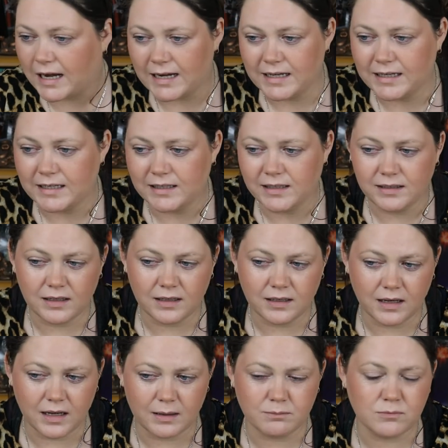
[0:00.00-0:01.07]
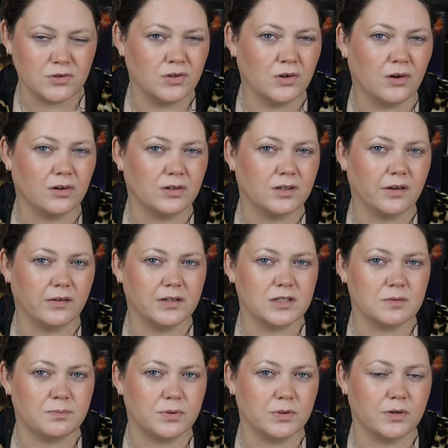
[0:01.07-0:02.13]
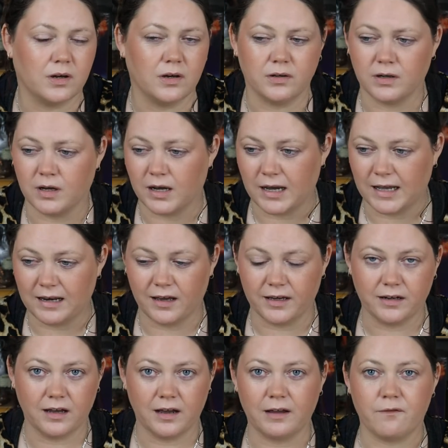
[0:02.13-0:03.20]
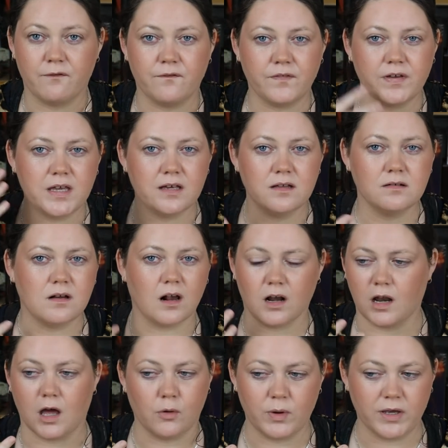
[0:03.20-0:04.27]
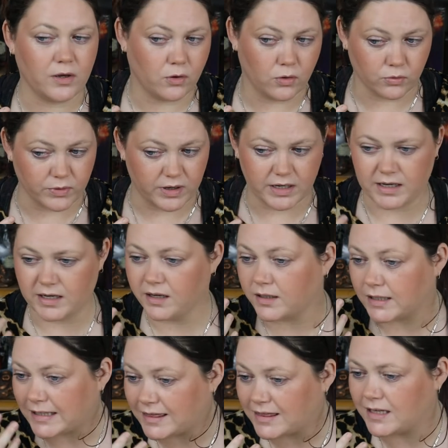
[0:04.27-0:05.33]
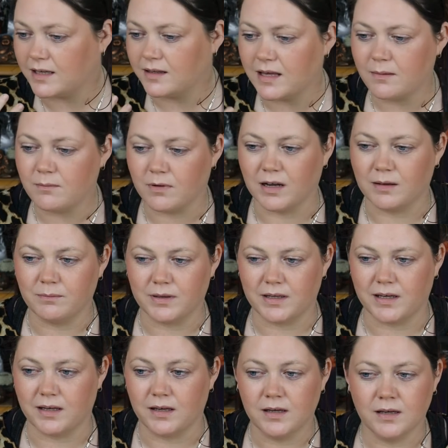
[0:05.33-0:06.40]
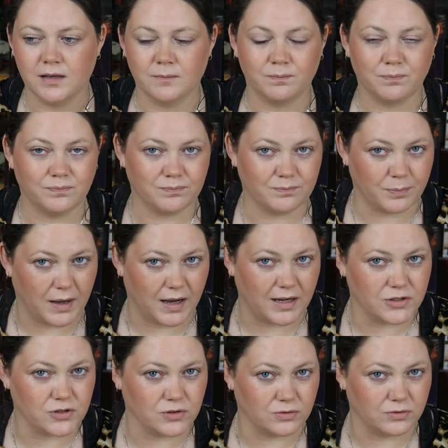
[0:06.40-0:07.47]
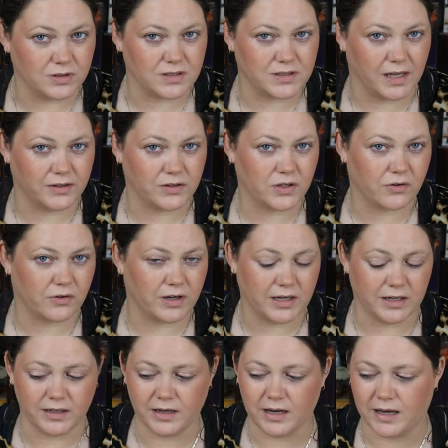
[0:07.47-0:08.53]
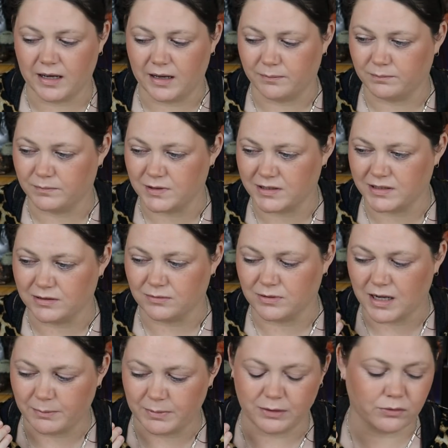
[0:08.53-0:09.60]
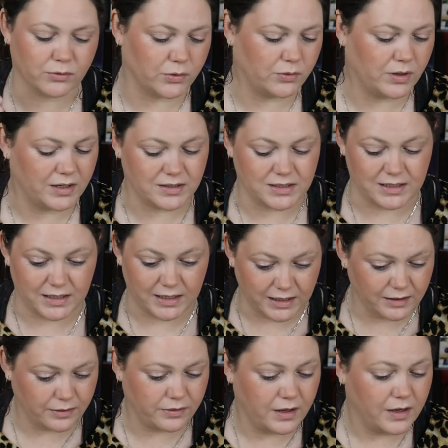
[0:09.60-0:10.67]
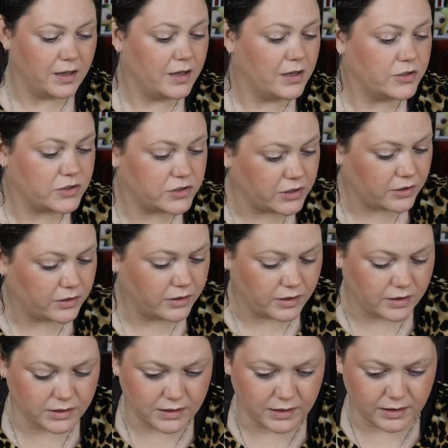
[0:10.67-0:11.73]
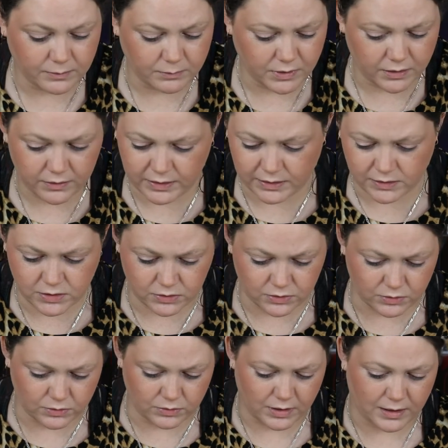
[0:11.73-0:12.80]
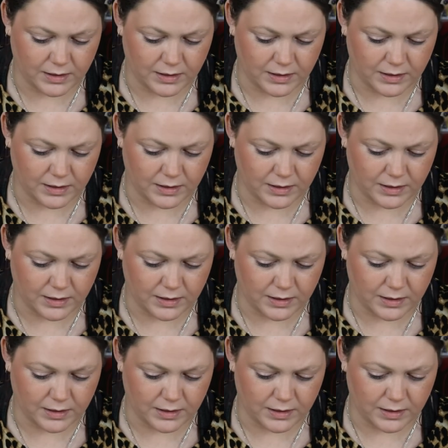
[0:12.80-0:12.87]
I am not going to put on highlighter. I feel glowy already, and I think that might be partial the sunscreen still coming through underneath. So I am going to